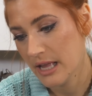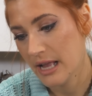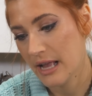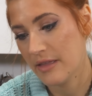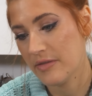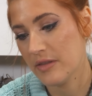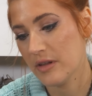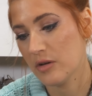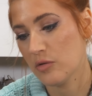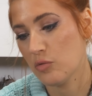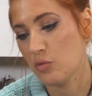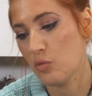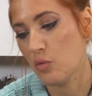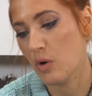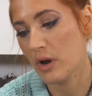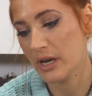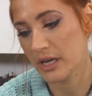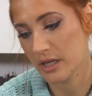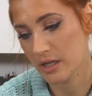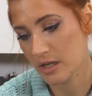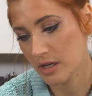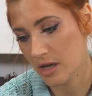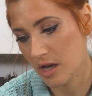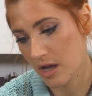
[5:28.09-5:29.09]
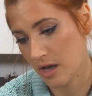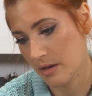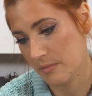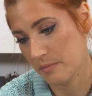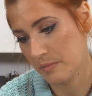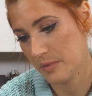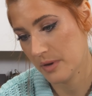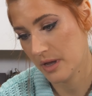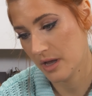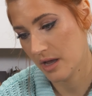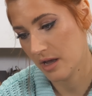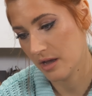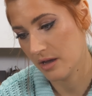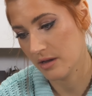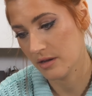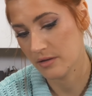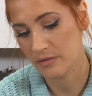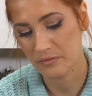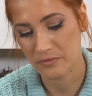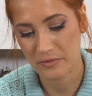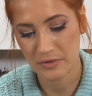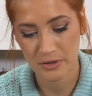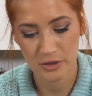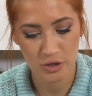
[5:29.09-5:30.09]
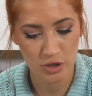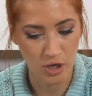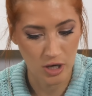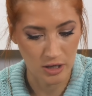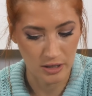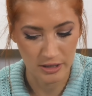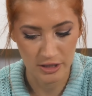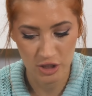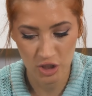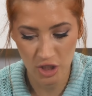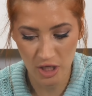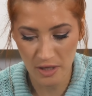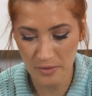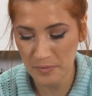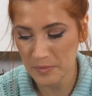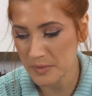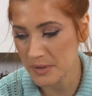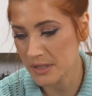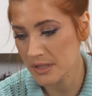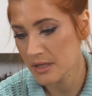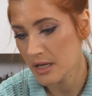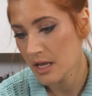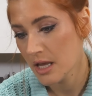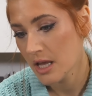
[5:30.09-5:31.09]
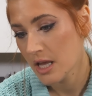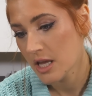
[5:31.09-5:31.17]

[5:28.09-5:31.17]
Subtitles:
and then 1 cup of chocolate chips.